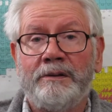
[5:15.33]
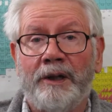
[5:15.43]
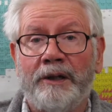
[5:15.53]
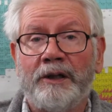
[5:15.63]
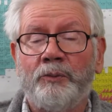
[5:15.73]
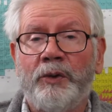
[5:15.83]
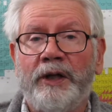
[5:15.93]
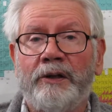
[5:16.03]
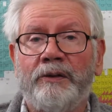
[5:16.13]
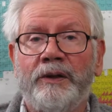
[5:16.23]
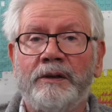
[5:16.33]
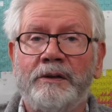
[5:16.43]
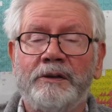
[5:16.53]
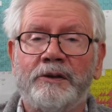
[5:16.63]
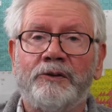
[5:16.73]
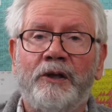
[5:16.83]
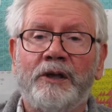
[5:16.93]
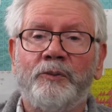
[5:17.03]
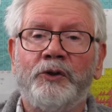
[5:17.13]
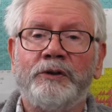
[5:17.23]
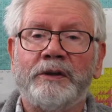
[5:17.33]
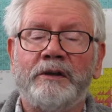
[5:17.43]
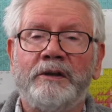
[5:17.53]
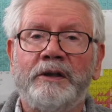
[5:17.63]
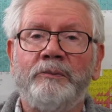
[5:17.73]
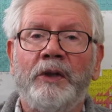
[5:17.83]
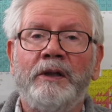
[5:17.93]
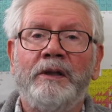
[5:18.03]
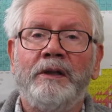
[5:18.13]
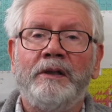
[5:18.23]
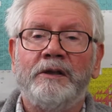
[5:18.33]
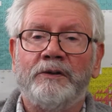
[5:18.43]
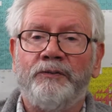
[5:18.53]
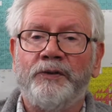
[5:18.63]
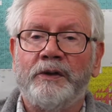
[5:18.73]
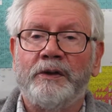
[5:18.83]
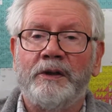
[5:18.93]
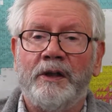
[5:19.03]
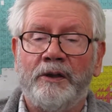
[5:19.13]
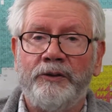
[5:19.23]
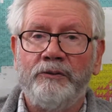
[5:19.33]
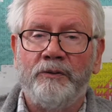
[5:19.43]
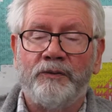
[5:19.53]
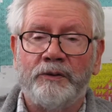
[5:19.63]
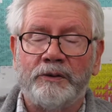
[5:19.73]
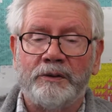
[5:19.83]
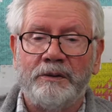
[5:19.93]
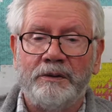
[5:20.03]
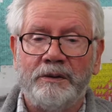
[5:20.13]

dark matter that the astronomers claim is filling our universe.